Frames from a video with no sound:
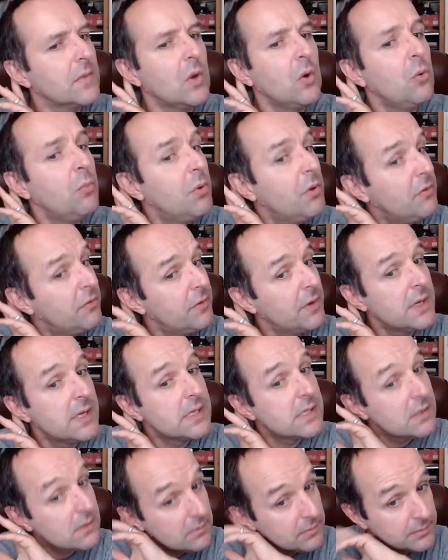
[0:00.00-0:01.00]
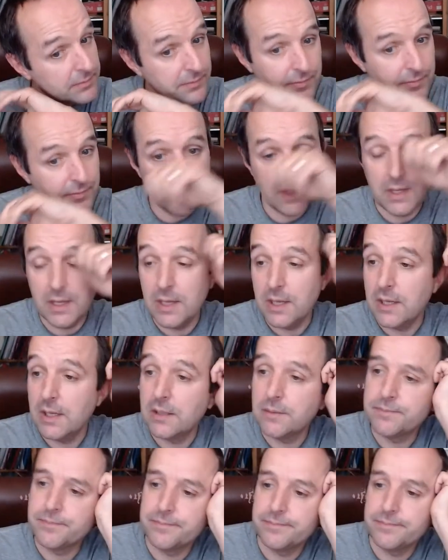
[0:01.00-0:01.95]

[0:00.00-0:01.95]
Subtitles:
All boot fairs, yeah.